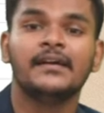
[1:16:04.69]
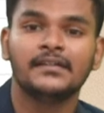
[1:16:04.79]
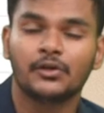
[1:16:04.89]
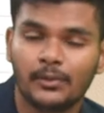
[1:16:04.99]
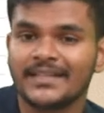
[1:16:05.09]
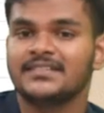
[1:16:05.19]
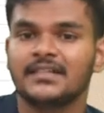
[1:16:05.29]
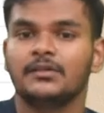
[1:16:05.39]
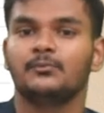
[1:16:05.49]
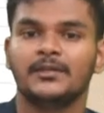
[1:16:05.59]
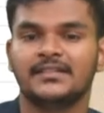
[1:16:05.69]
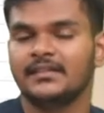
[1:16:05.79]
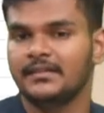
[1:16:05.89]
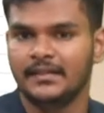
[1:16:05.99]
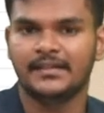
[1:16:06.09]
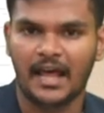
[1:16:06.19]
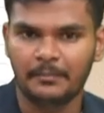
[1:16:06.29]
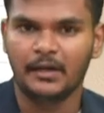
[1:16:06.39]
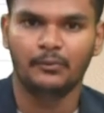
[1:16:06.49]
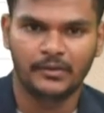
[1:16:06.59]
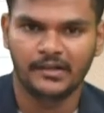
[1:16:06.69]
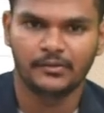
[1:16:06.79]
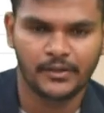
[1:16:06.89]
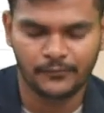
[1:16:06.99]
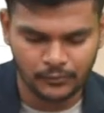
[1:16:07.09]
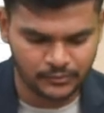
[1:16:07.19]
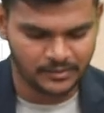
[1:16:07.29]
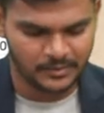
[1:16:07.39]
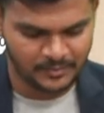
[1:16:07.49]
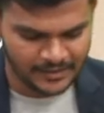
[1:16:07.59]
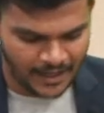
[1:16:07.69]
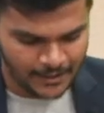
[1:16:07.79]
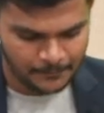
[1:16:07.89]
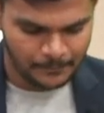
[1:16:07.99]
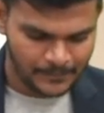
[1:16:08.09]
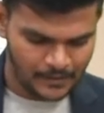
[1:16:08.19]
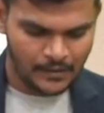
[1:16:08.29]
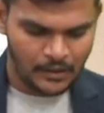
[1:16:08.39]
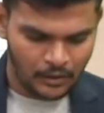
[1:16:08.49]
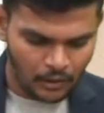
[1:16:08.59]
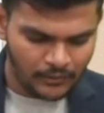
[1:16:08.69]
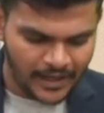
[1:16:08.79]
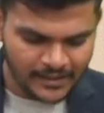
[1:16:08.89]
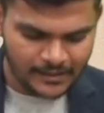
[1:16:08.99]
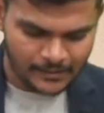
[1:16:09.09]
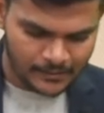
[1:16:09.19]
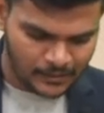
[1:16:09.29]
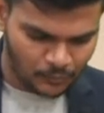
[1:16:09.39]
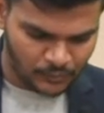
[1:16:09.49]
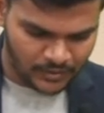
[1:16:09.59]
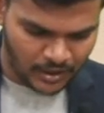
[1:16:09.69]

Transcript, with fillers: the question within the time allotted. Okay, folks, remember that. All right, now moving